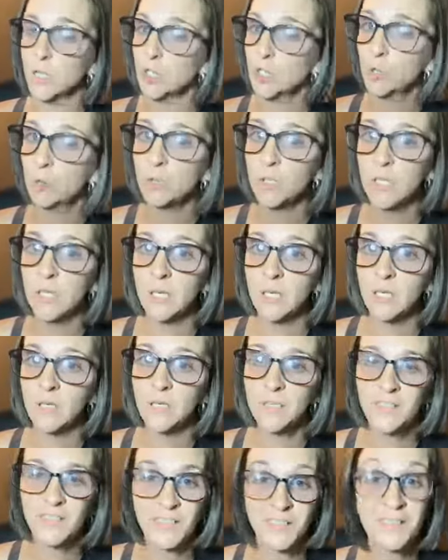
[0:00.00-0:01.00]
you
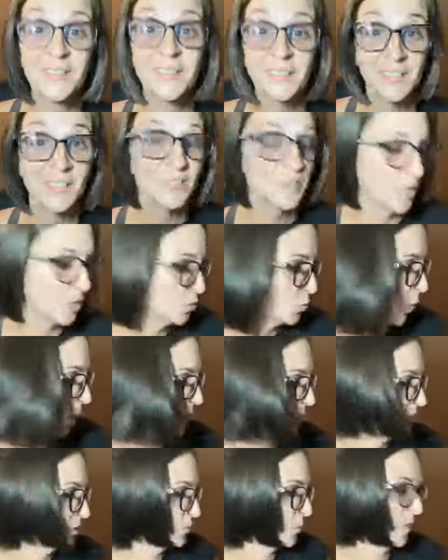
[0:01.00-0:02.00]
need, that's
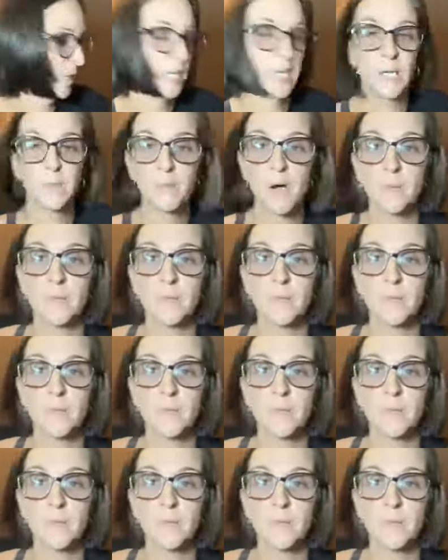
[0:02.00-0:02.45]
why this one came